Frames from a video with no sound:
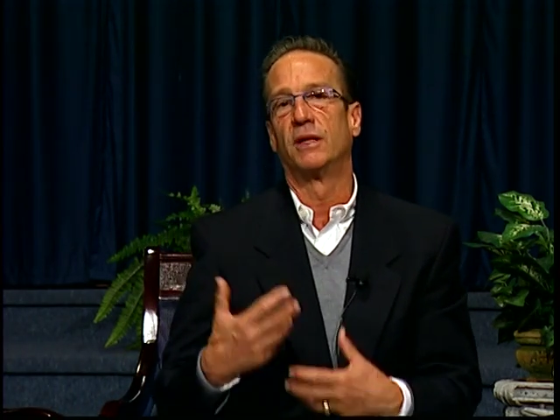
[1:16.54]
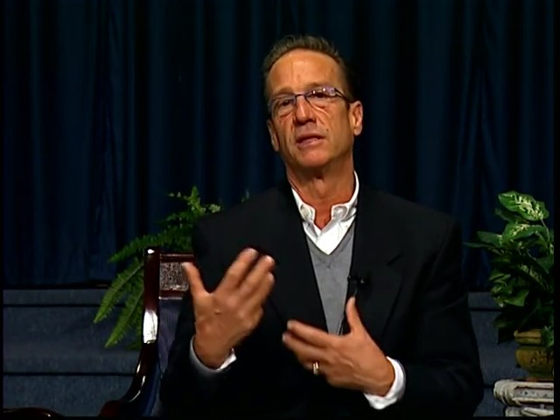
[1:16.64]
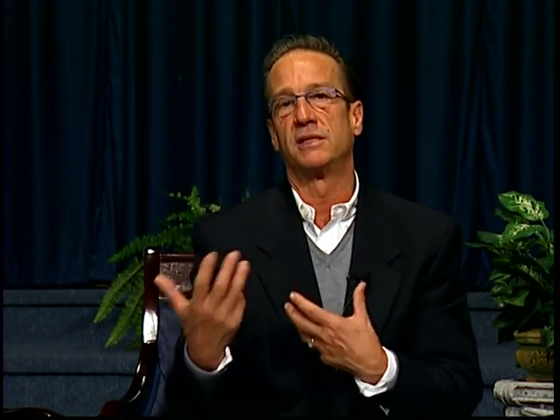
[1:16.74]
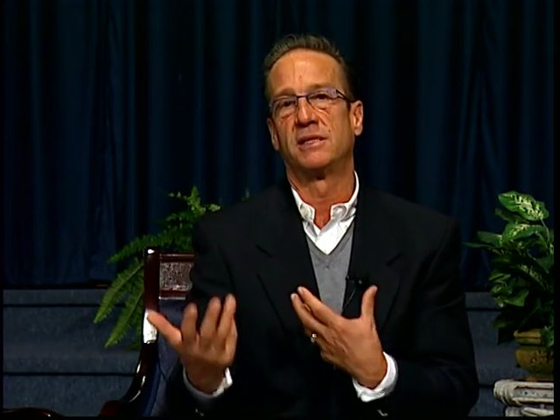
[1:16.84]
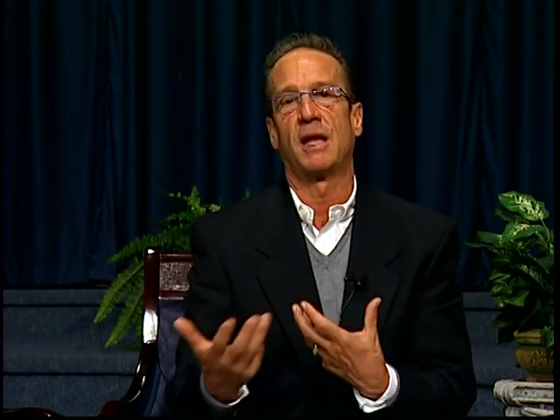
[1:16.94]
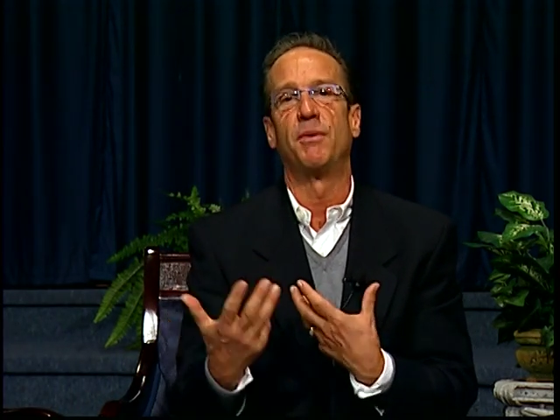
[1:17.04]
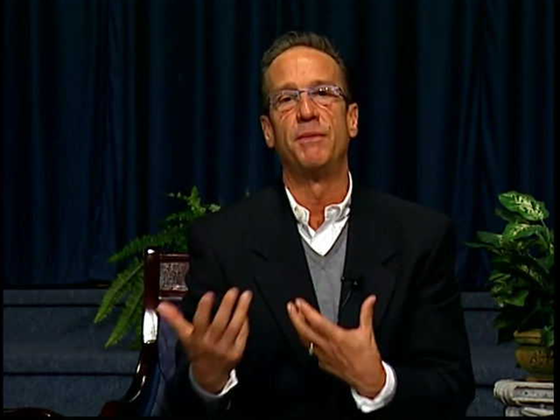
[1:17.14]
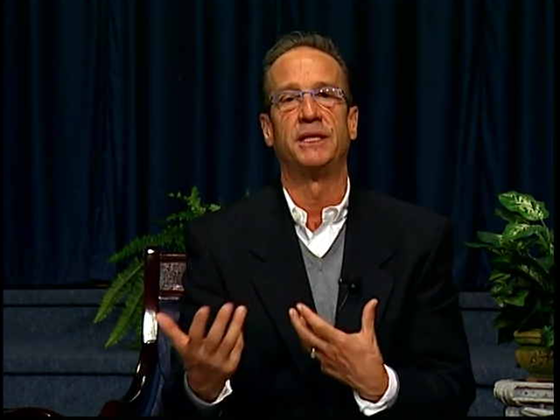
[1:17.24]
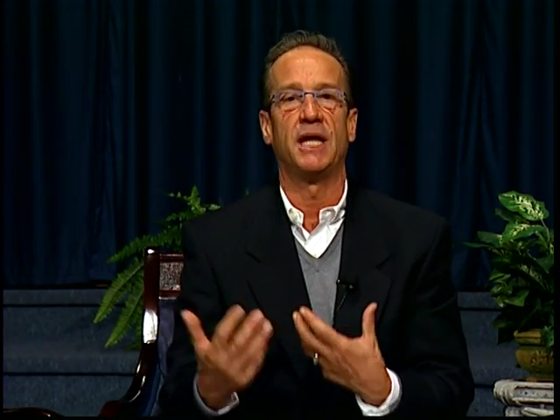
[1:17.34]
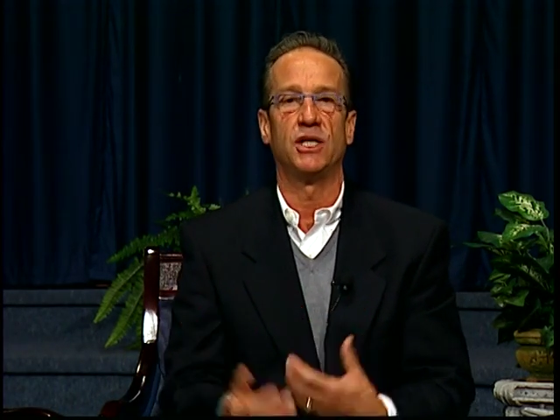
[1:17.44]

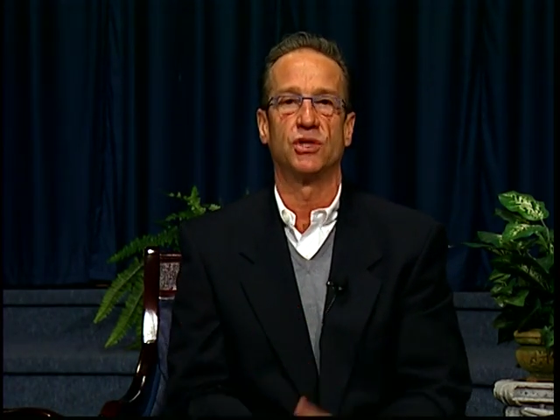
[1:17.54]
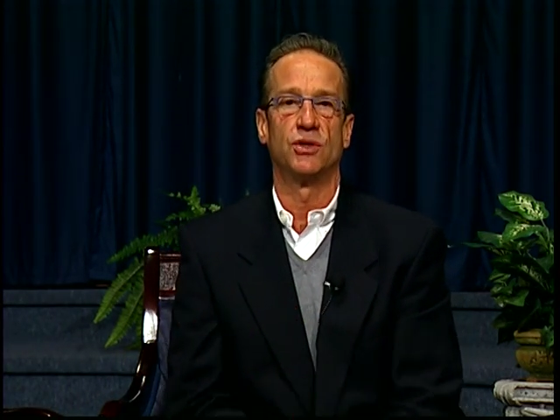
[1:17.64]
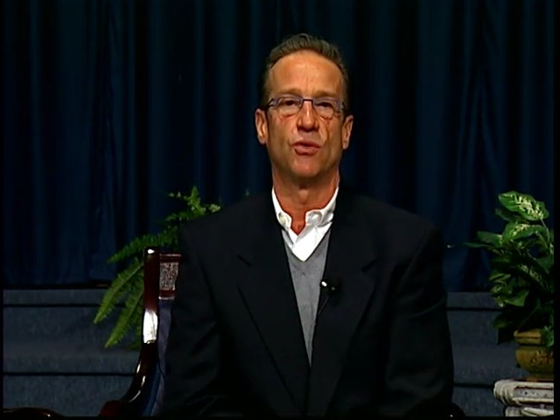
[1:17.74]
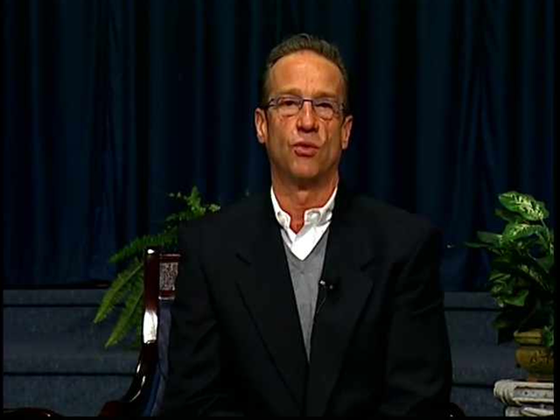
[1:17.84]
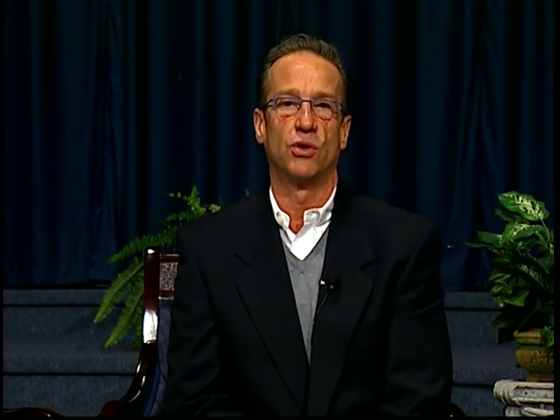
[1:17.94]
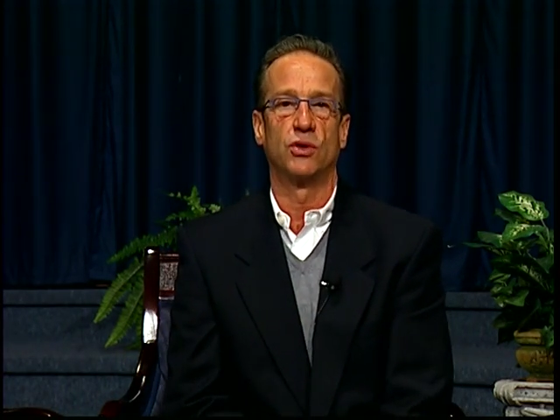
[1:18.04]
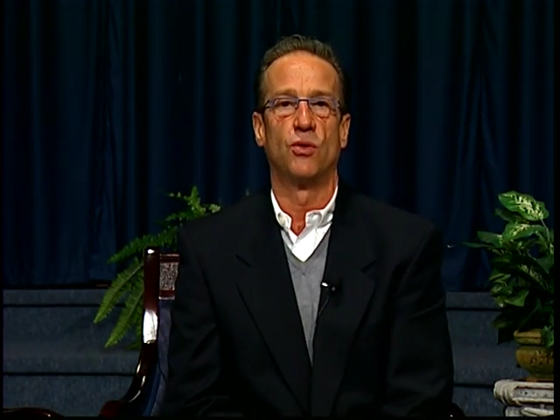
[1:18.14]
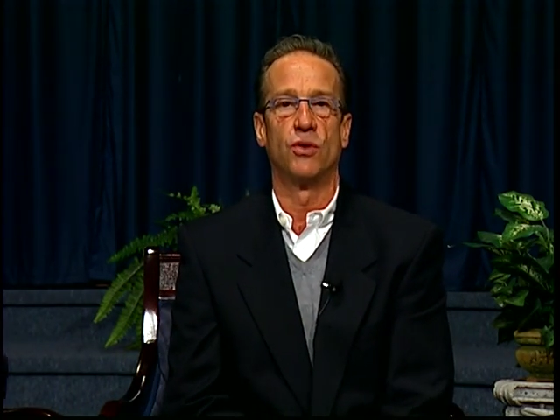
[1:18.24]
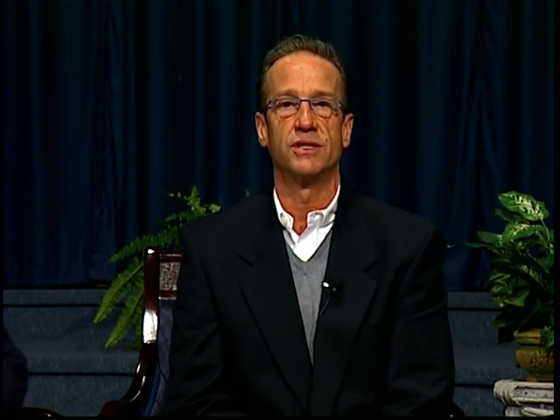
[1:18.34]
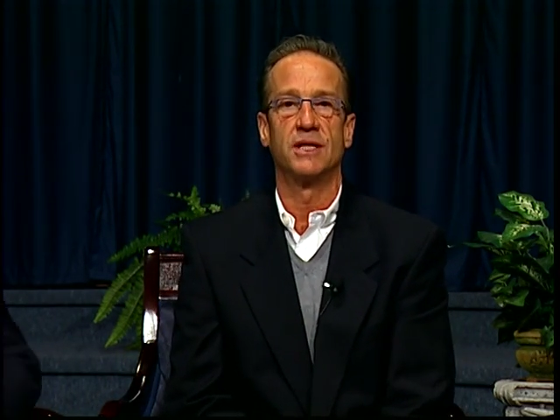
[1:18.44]
supplementation or
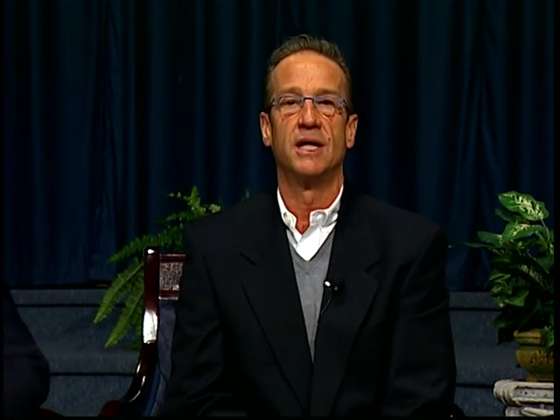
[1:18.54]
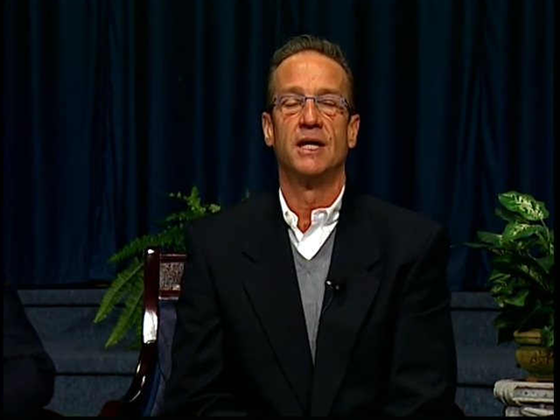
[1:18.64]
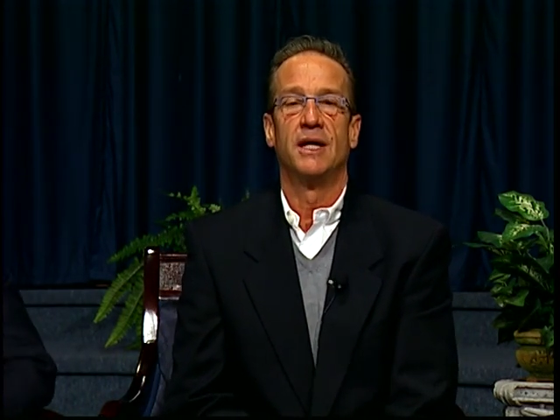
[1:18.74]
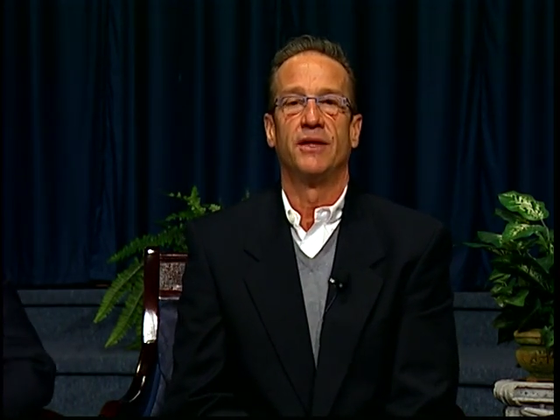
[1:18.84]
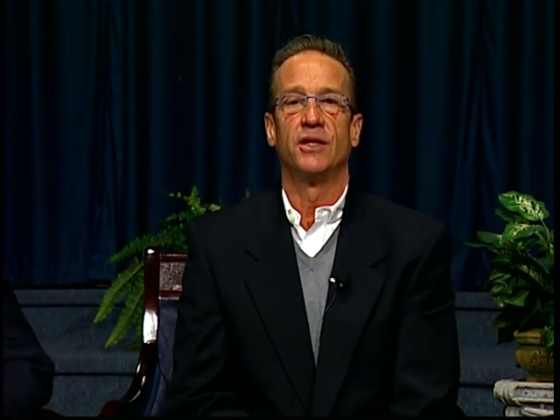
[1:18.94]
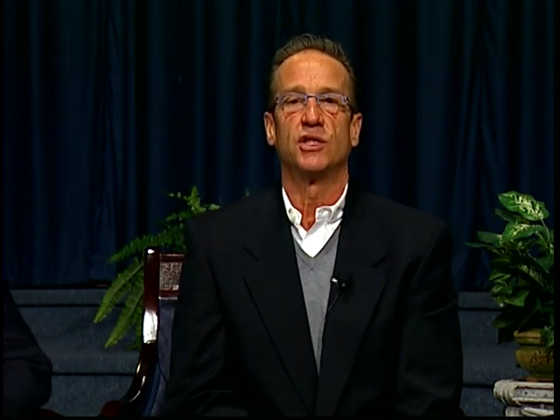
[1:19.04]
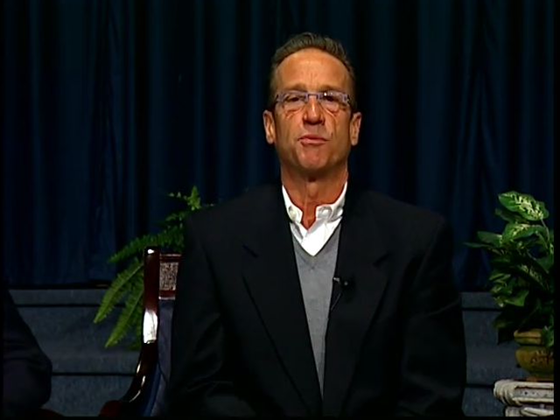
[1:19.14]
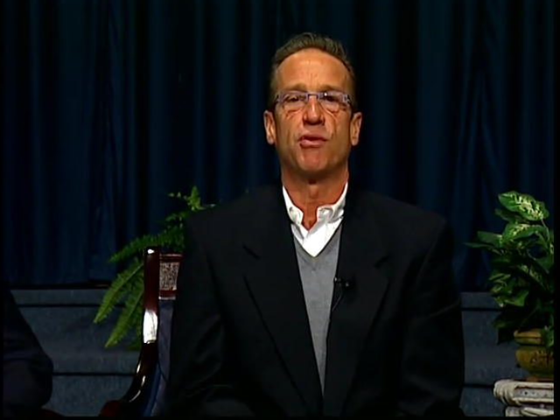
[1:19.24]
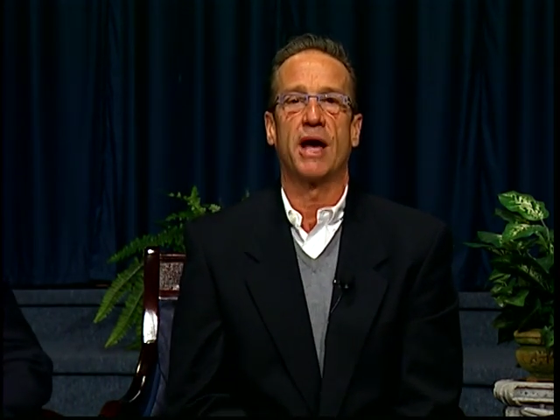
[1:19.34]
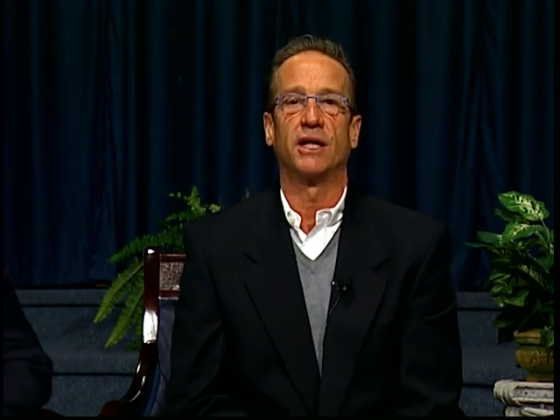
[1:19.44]
course. There's a
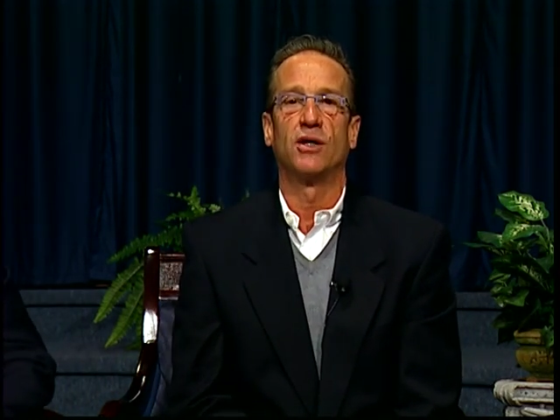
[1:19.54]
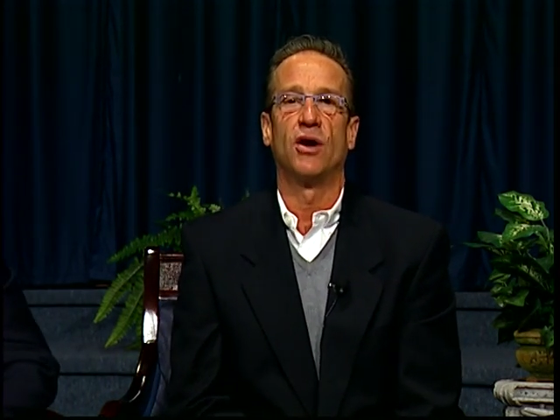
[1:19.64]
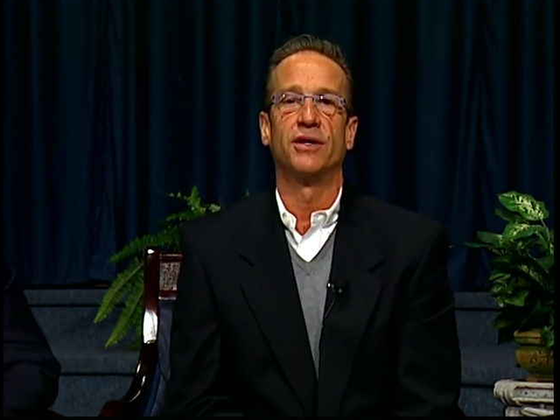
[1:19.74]
product called